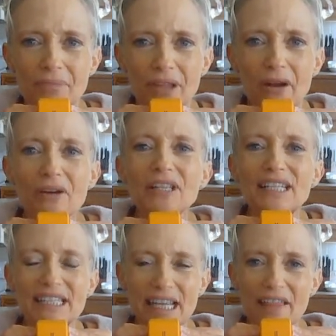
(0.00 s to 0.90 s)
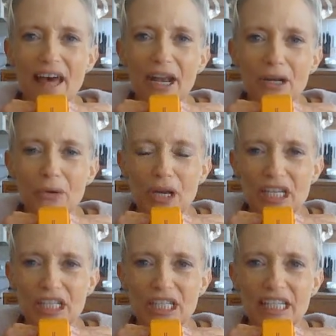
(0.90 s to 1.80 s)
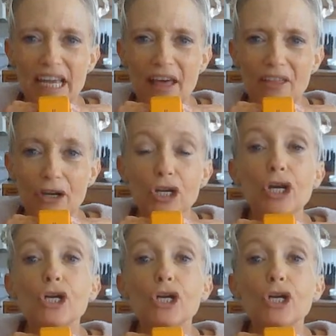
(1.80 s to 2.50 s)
All right, let's say that equation together.